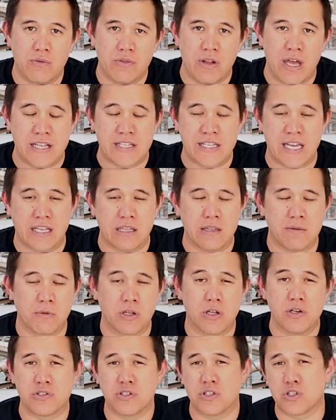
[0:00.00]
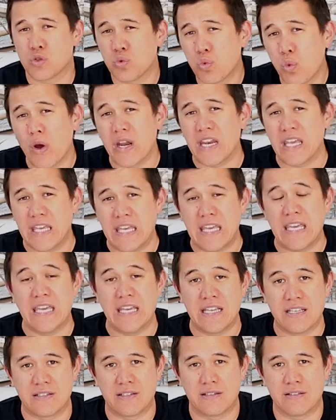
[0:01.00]
had taken them close to 20
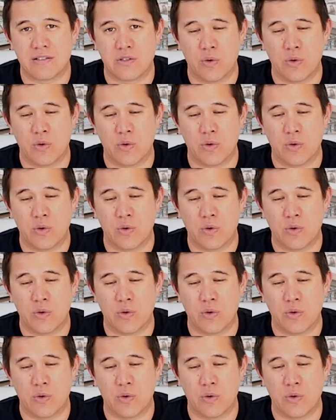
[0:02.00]
years